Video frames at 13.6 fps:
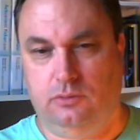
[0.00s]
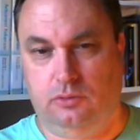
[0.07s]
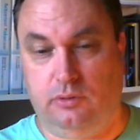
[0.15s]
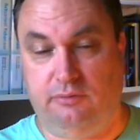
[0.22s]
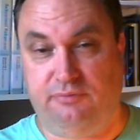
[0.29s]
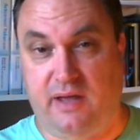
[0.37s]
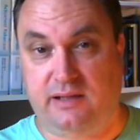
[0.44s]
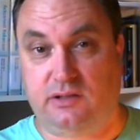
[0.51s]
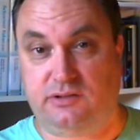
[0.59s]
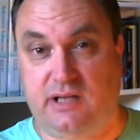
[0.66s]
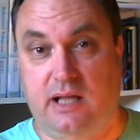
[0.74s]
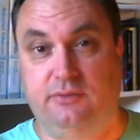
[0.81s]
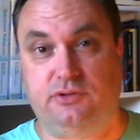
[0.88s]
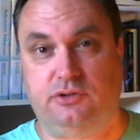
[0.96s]
to defend
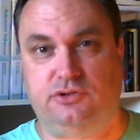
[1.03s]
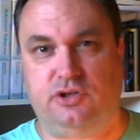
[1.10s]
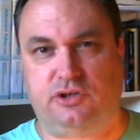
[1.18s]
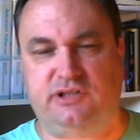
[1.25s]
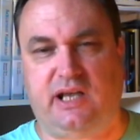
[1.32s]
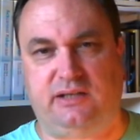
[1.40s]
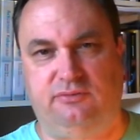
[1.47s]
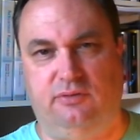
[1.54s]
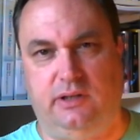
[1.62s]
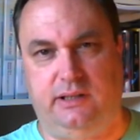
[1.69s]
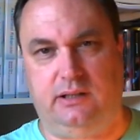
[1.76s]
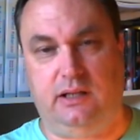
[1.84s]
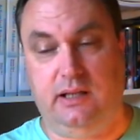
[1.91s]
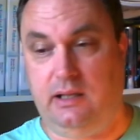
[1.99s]
ourselves
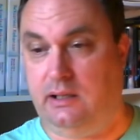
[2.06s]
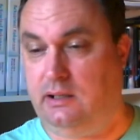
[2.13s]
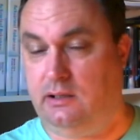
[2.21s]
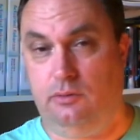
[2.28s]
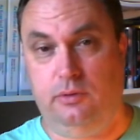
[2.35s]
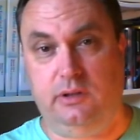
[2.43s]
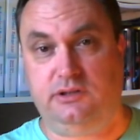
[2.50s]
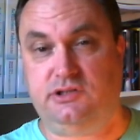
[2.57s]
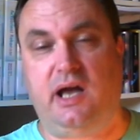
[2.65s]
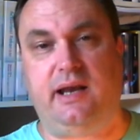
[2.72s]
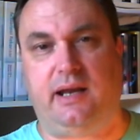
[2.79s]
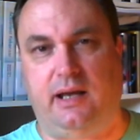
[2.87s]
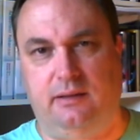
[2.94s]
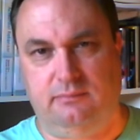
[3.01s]
successfully, including
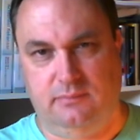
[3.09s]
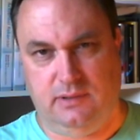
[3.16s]
China.